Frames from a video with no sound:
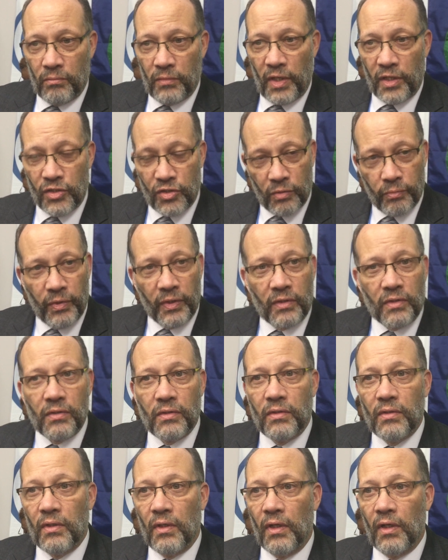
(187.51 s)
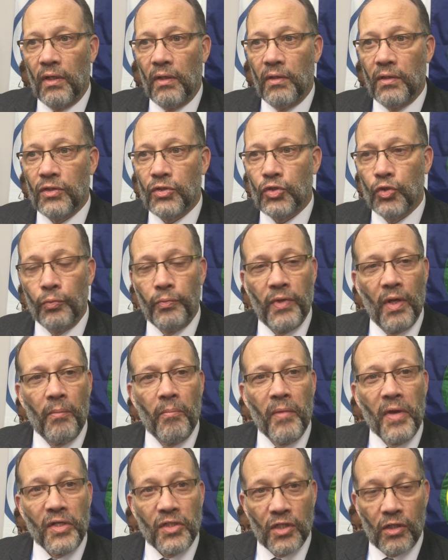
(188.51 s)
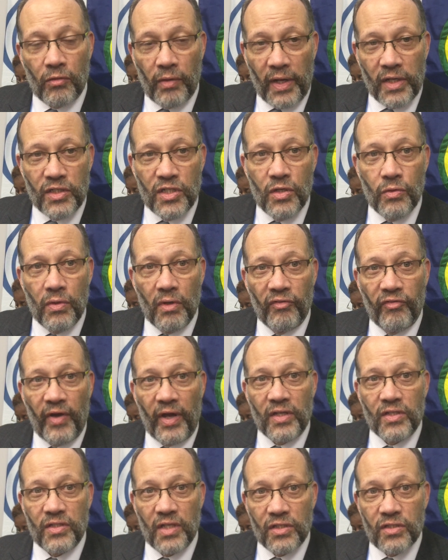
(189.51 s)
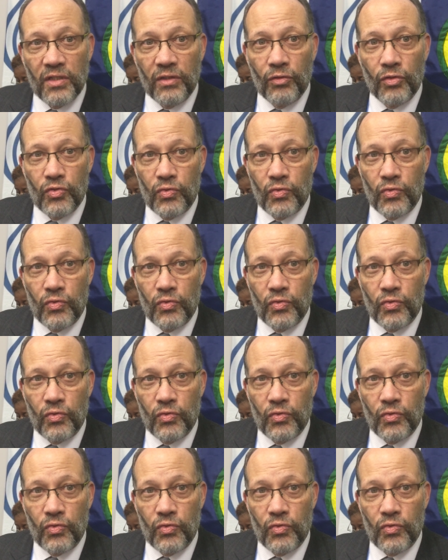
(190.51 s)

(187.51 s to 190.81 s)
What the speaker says: exhibit should be a major criteria for accessing